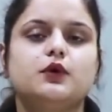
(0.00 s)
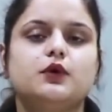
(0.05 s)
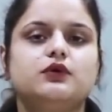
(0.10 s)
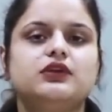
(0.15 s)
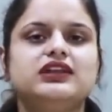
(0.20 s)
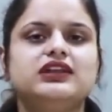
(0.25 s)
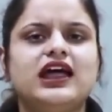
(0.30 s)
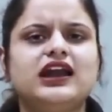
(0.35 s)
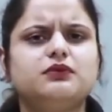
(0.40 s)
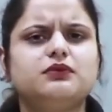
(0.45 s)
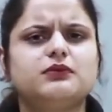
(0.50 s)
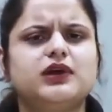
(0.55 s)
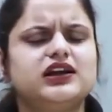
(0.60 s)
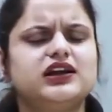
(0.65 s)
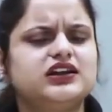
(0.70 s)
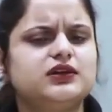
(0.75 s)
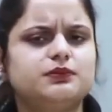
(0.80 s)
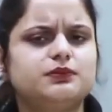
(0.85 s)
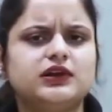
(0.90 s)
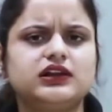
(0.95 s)
With that,
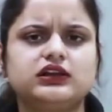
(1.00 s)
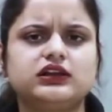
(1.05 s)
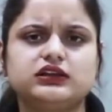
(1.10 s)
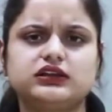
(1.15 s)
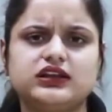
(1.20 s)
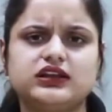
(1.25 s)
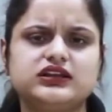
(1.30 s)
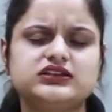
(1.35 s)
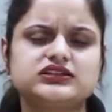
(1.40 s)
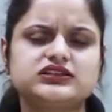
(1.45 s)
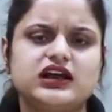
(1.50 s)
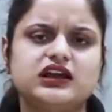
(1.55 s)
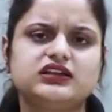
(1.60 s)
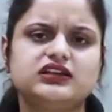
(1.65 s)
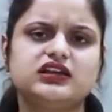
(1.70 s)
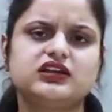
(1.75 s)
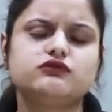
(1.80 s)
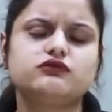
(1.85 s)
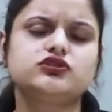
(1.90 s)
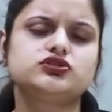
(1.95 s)
multiple things
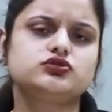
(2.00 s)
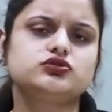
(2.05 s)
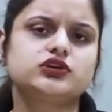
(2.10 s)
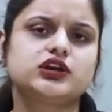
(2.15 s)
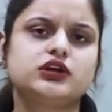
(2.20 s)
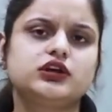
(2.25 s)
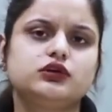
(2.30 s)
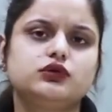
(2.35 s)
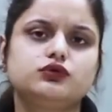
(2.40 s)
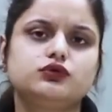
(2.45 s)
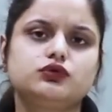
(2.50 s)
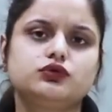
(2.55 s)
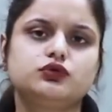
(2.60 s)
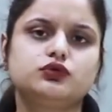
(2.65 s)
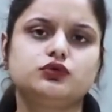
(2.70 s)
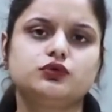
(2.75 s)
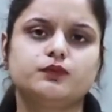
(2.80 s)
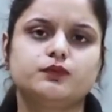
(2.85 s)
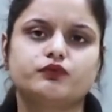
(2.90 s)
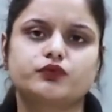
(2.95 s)
are there which you can do
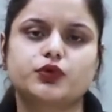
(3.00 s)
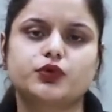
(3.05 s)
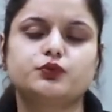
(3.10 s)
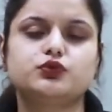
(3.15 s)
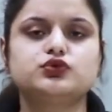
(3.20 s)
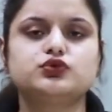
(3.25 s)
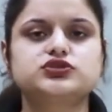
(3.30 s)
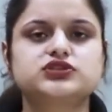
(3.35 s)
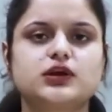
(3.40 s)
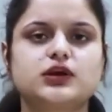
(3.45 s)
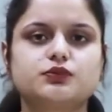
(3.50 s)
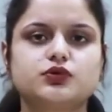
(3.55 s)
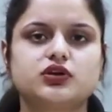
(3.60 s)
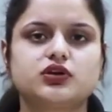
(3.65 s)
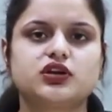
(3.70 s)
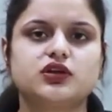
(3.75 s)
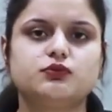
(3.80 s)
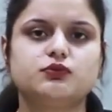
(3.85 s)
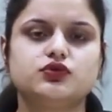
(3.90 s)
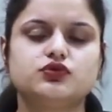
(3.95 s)
to boost up
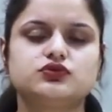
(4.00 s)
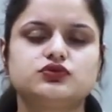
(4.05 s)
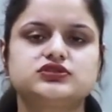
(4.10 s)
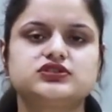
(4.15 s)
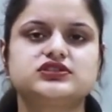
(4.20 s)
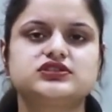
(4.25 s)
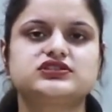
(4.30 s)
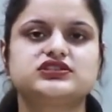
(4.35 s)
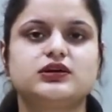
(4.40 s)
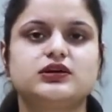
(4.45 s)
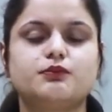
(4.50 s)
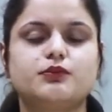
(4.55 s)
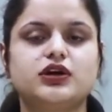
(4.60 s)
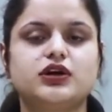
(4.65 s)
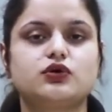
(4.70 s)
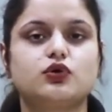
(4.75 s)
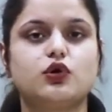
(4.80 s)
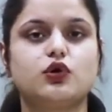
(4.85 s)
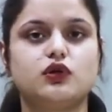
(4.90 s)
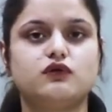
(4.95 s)
your immune system,
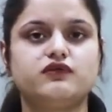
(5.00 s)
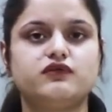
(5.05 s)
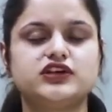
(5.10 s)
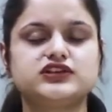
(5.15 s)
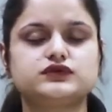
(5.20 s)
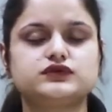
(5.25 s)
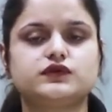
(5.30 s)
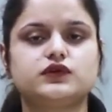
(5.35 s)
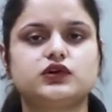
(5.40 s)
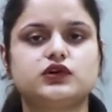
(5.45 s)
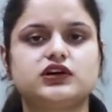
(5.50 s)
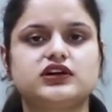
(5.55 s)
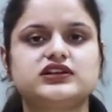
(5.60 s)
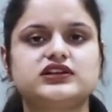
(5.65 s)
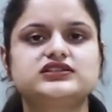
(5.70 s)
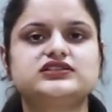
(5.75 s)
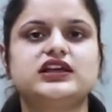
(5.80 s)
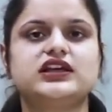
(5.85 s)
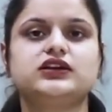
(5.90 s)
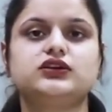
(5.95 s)
but always
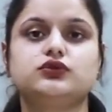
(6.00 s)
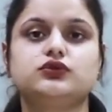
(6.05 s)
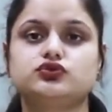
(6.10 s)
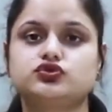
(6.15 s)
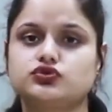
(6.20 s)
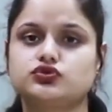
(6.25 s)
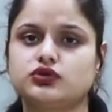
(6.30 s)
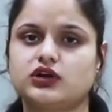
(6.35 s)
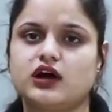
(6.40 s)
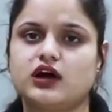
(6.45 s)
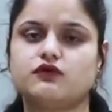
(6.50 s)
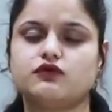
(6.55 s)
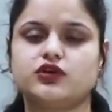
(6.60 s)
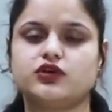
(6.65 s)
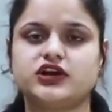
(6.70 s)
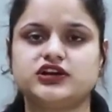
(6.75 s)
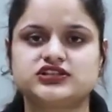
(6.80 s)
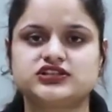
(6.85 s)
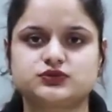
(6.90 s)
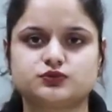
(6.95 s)
focus that you should
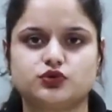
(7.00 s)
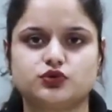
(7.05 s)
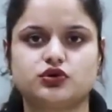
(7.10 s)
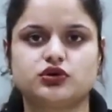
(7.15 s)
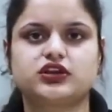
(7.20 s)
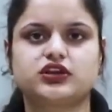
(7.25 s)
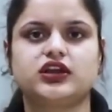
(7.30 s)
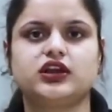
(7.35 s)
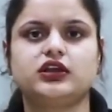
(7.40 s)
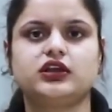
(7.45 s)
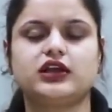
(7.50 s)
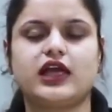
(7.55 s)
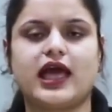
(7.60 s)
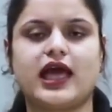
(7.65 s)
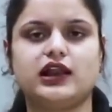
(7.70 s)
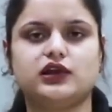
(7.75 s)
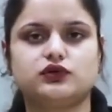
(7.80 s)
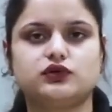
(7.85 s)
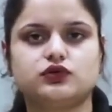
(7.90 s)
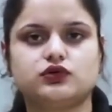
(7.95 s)
avoid smoking,
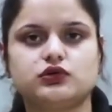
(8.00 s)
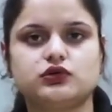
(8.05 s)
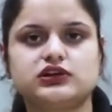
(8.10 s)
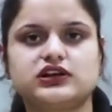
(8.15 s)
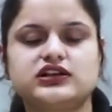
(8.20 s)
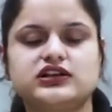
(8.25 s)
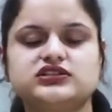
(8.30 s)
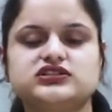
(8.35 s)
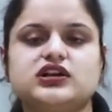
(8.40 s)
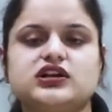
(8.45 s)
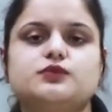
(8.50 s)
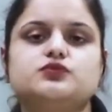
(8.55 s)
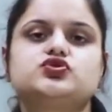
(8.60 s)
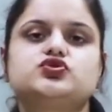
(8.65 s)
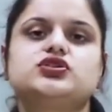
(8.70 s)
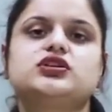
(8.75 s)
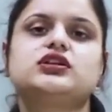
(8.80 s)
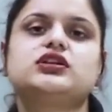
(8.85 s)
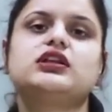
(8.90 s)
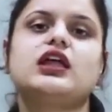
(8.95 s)
alcohol
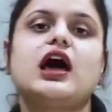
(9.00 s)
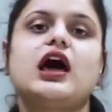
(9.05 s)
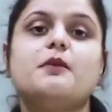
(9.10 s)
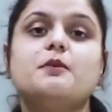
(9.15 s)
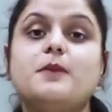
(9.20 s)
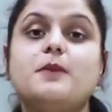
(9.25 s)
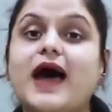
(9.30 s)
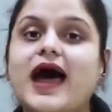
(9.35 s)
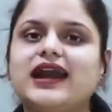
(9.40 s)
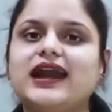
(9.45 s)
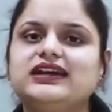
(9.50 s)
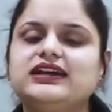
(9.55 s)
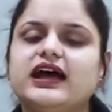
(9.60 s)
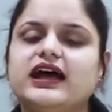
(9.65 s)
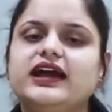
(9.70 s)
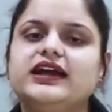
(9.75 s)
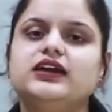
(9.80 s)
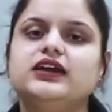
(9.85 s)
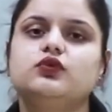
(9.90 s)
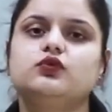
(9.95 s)
consumption, a bad
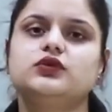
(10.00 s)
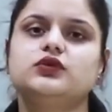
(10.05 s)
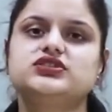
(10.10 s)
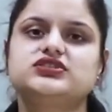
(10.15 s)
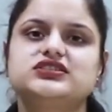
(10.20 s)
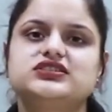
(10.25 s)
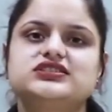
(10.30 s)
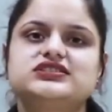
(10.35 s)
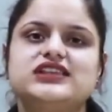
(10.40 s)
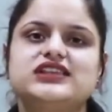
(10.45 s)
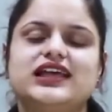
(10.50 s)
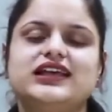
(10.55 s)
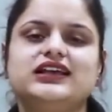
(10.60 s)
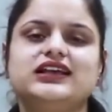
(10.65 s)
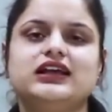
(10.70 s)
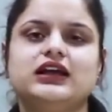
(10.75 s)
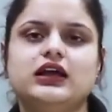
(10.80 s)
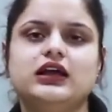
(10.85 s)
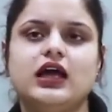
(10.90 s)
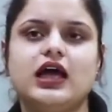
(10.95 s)
diet which is
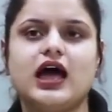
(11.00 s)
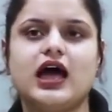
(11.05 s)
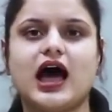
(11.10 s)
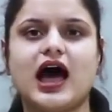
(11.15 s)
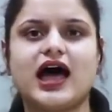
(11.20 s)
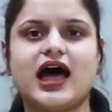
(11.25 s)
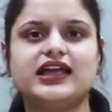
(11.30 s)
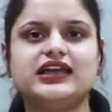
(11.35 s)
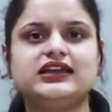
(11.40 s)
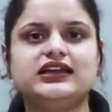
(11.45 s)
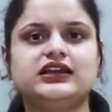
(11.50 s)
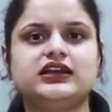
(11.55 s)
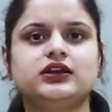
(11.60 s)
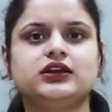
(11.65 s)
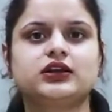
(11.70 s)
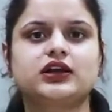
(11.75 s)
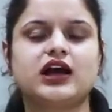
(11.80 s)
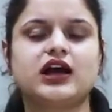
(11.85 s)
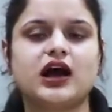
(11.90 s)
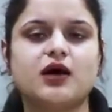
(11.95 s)
like high
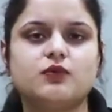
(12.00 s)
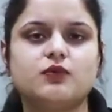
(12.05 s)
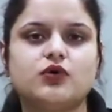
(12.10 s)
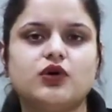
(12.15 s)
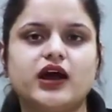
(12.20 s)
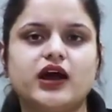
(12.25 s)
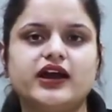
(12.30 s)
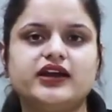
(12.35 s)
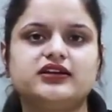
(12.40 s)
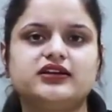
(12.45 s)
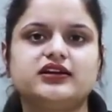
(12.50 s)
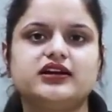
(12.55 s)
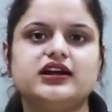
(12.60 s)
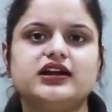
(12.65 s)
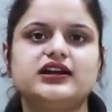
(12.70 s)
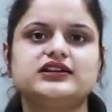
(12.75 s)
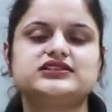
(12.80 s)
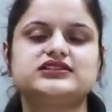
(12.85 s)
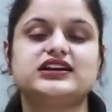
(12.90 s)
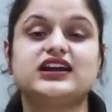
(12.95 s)
in
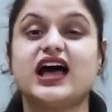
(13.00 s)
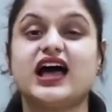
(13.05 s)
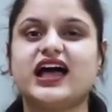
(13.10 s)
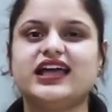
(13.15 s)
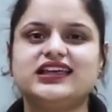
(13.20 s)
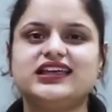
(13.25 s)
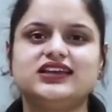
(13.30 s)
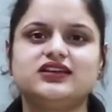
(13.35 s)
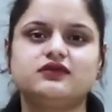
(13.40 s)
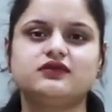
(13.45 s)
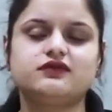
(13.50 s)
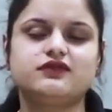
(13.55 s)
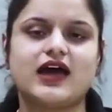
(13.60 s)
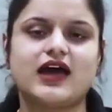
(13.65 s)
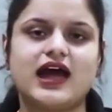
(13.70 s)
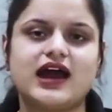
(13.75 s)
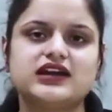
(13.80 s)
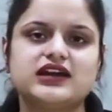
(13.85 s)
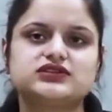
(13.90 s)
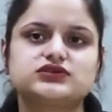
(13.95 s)
carbohydrates and high in
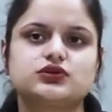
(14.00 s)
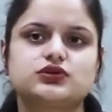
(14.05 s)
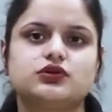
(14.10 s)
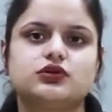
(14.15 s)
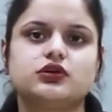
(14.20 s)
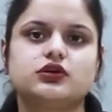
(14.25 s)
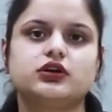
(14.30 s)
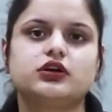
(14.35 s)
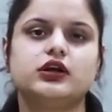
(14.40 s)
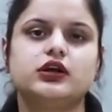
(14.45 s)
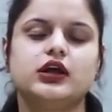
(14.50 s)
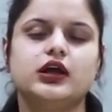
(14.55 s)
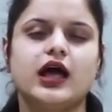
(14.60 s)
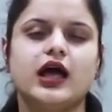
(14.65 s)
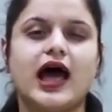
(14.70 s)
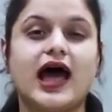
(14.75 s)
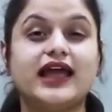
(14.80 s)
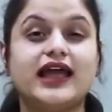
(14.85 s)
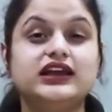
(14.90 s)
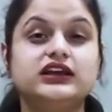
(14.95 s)
fats or
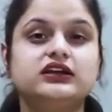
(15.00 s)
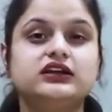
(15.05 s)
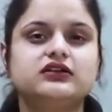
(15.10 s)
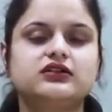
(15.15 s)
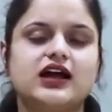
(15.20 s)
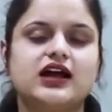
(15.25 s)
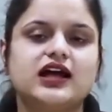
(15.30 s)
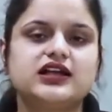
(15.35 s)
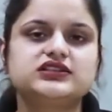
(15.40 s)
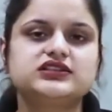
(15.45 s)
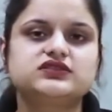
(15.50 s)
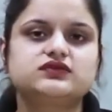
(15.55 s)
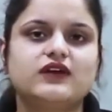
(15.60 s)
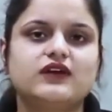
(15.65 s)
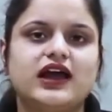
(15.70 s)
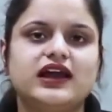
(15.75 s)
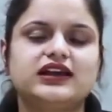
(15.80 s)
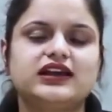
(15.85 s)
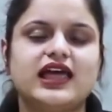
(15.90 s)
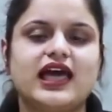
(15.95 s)
high in trans
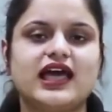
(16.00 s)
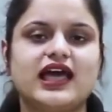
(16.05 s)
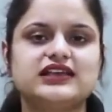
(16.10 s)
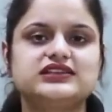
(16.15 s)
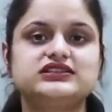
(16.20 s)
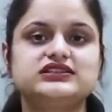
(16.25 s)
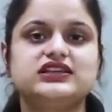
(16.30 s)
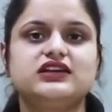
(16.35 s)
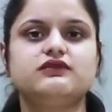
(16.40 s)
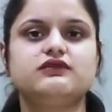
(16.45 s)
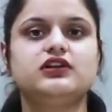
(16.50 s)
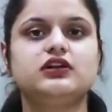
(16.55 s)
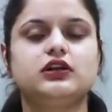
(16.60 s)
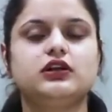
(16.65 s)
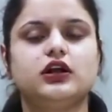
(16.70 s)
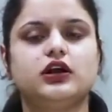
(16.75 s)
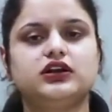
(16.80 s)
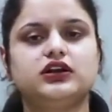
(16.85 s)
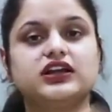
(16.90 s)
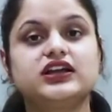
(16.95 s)
fat, as they
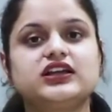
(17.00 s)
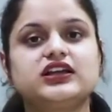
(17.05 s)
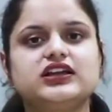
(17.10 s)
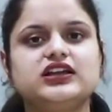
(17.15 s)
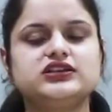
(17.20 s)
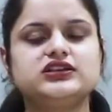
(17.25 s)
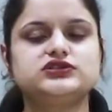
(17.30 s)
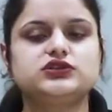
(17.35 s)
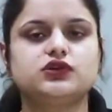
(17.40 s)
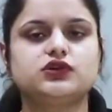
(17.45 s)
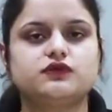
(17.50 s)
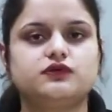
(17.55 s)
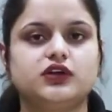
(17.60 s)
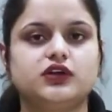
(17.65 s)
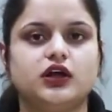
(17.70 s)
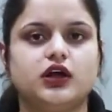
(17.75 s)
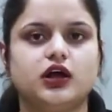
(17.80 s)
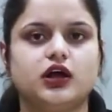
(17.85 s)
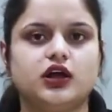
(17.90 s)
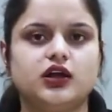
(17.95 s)
will decrease your
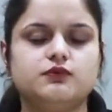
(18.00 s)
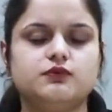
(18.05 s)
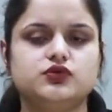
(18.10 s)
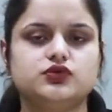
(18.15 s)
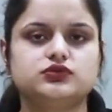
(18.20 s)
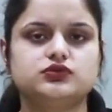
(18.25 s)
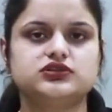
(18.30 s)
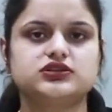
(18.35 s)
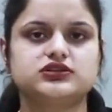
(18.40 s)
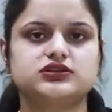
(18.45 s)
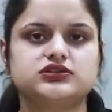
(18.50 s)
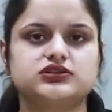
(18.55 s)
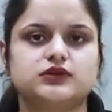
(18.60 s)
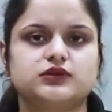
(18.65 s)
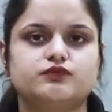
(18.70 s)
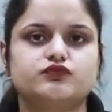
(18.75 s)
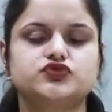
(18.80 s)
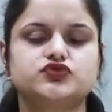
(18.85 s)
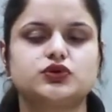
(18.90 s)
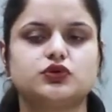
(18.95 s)
immune system.